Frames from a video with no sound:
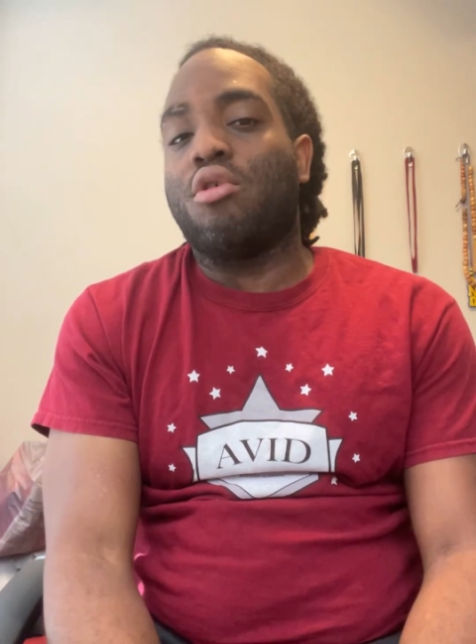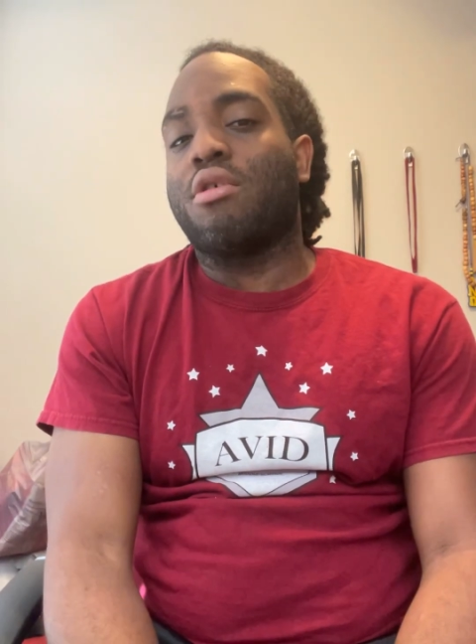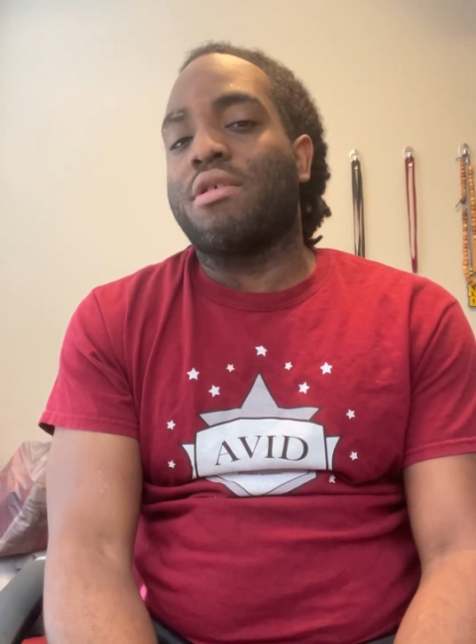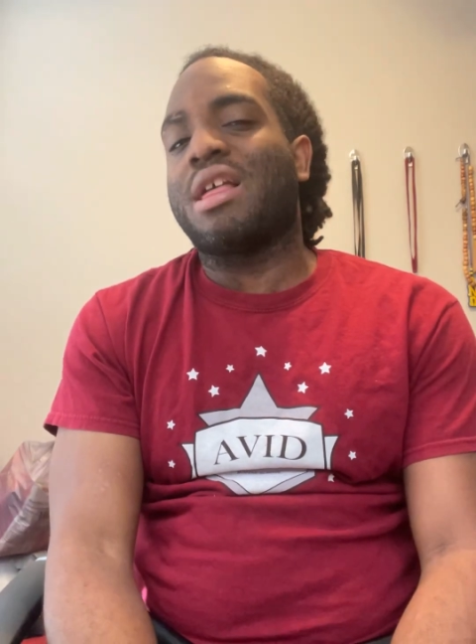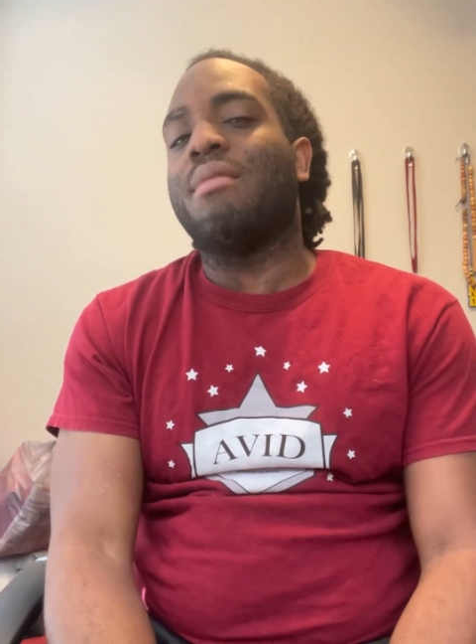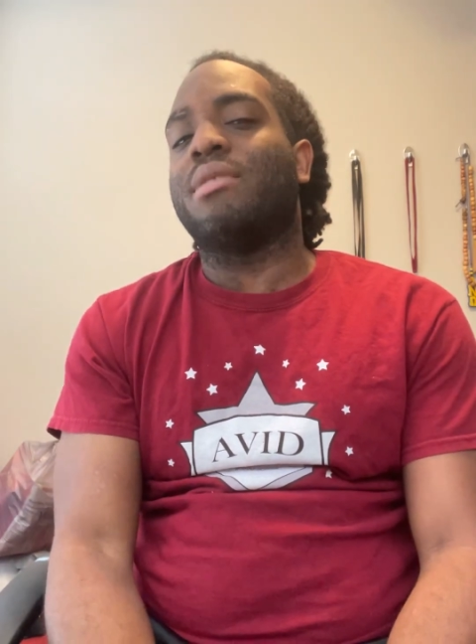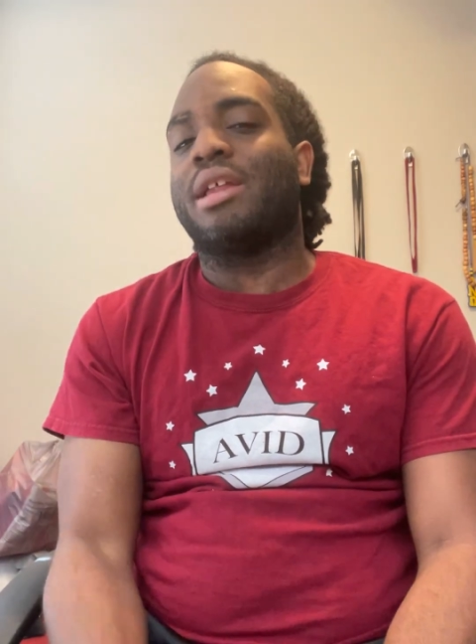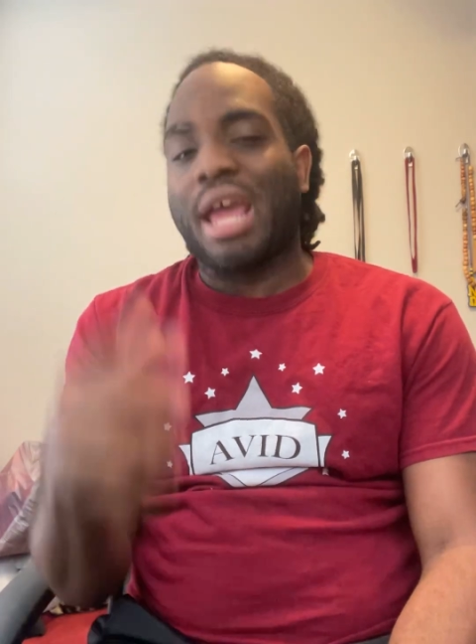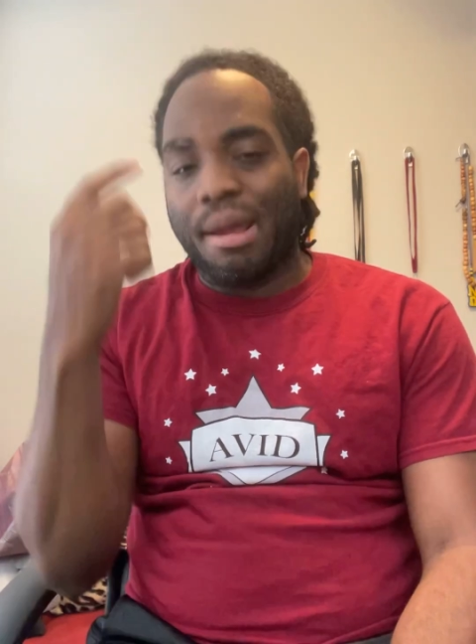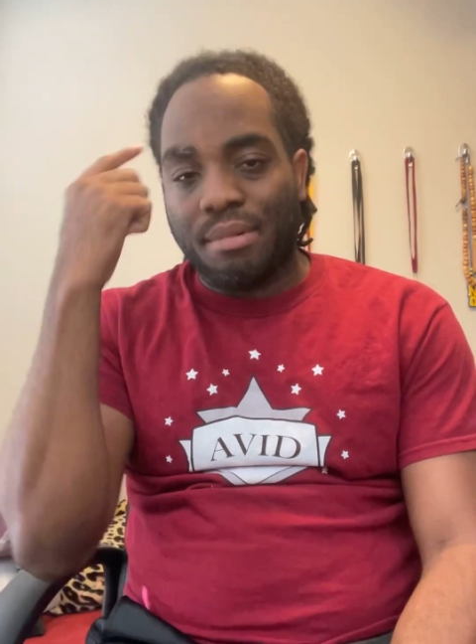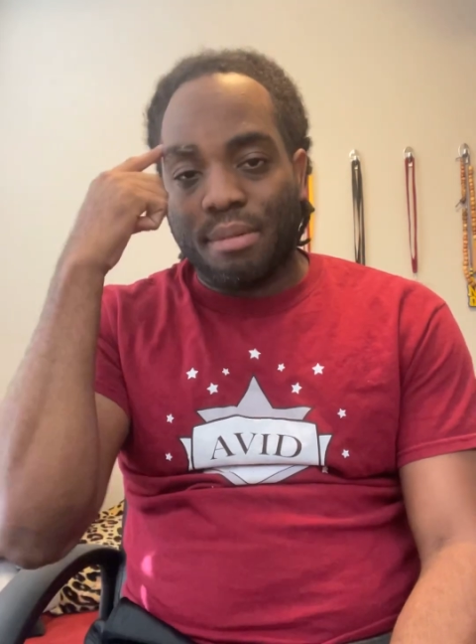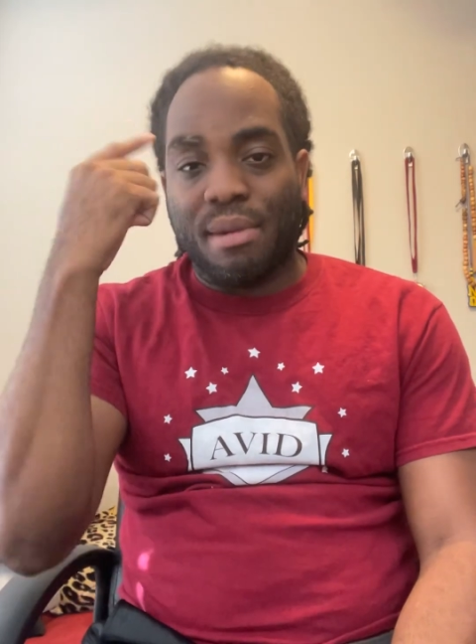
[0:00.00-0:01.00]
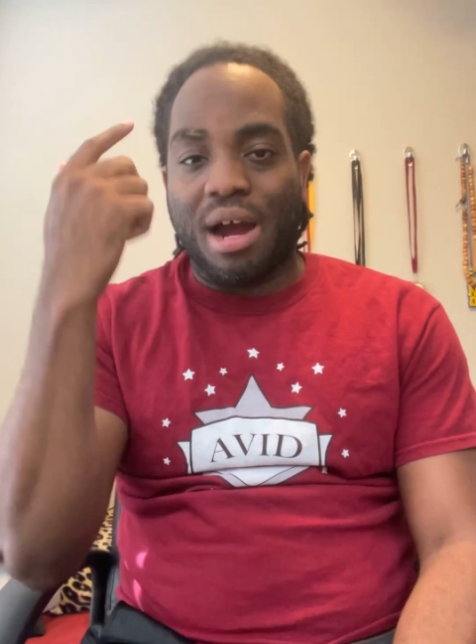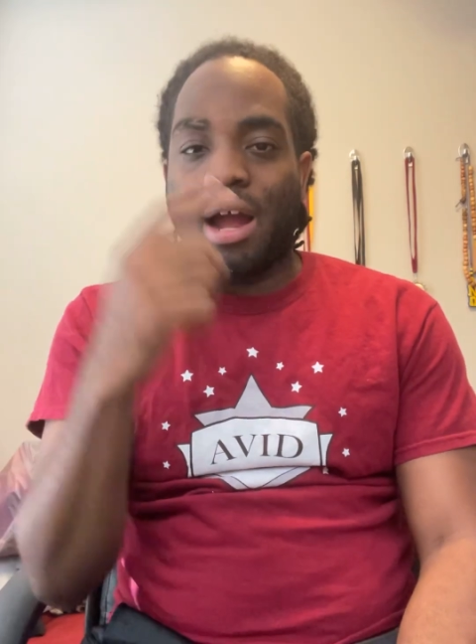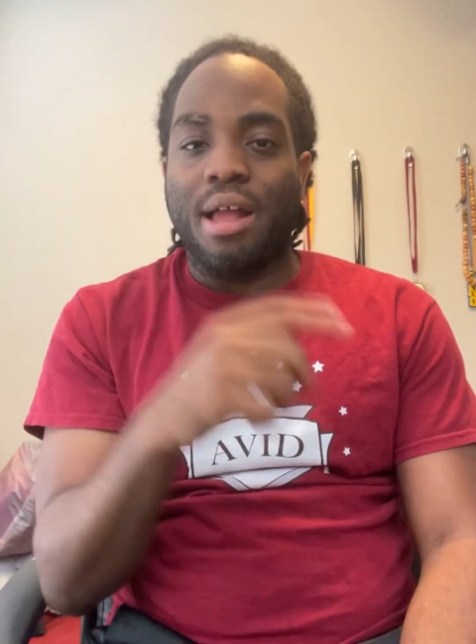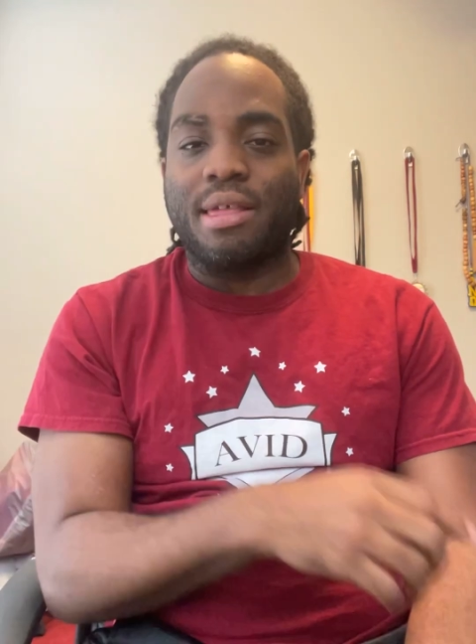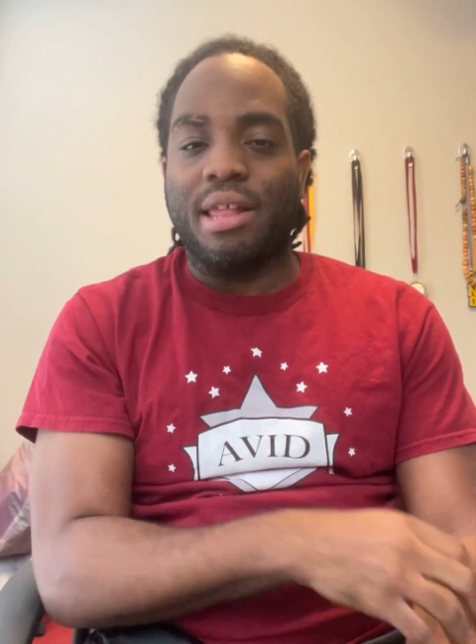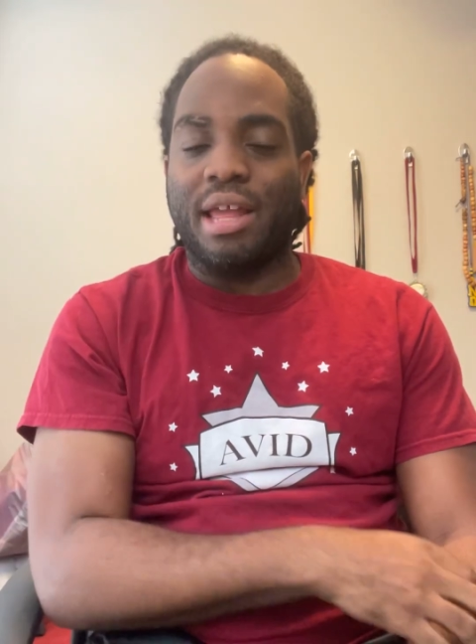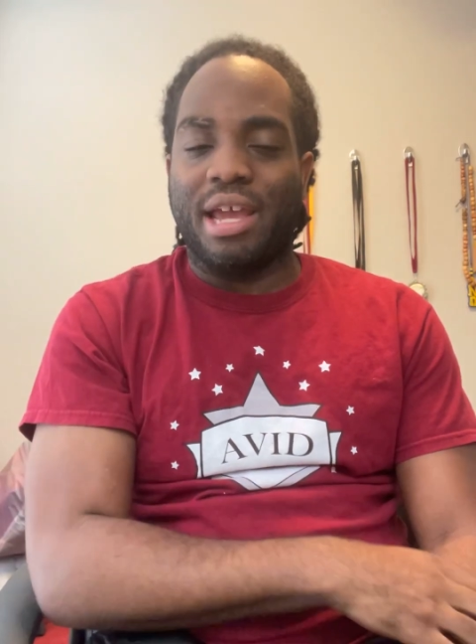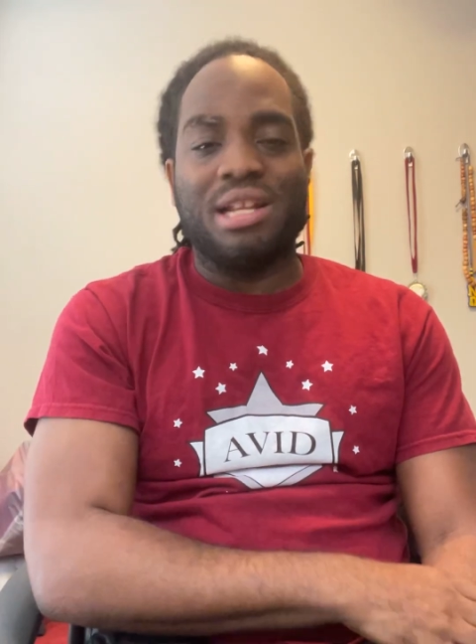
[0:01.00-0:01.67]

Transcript: or something that came to mind today.